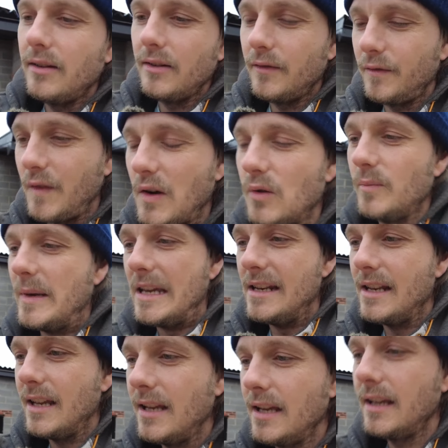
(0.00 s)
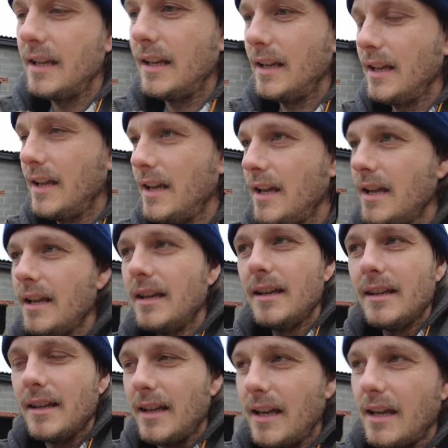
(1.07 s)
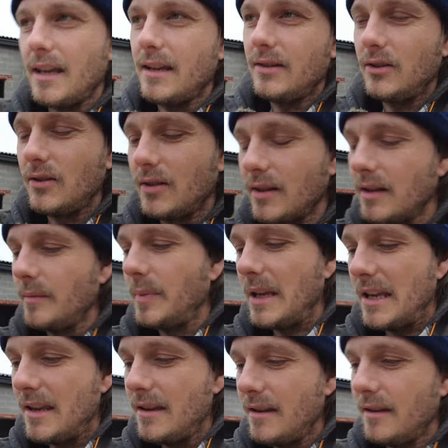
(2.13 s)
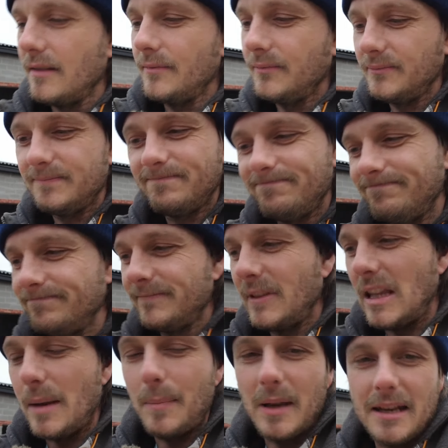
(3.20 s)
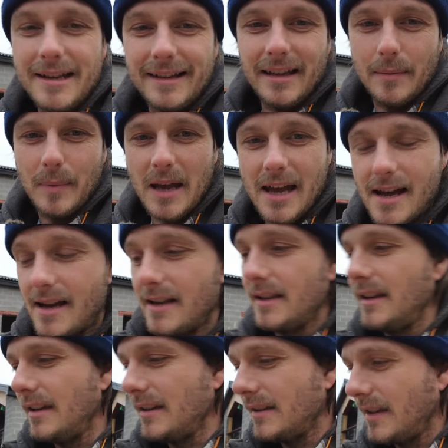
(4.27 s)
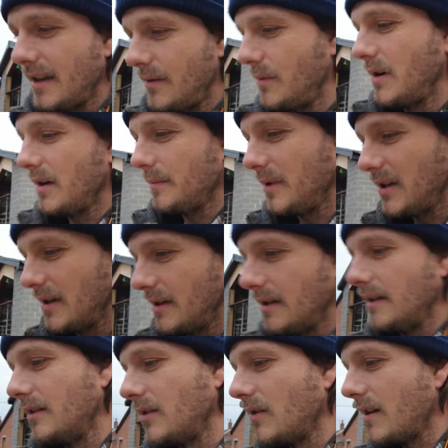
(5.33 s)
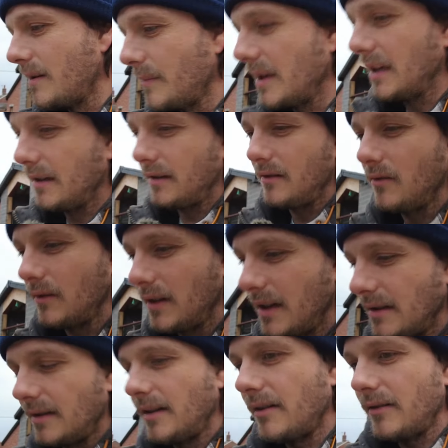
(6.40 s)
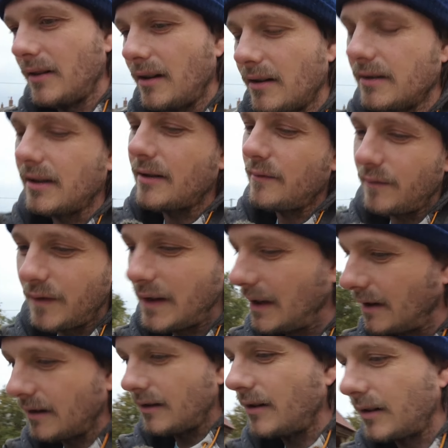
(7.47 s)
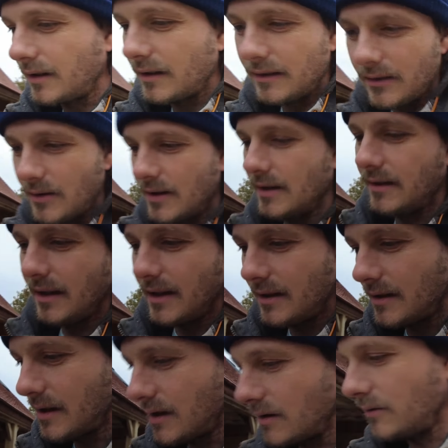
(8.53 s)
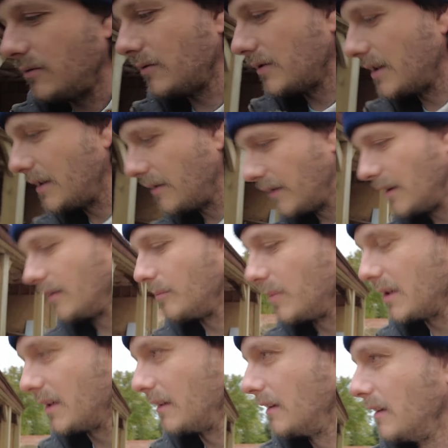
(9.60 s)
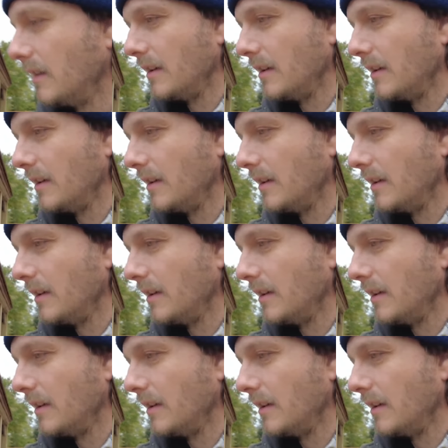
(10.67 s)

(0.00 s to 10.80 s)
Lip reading: Filming, it's just going to be dip in, dip out, and you can see what I'm doing at the time. It's not necessarily, I don't think I'm going to do it as detailed or anything, but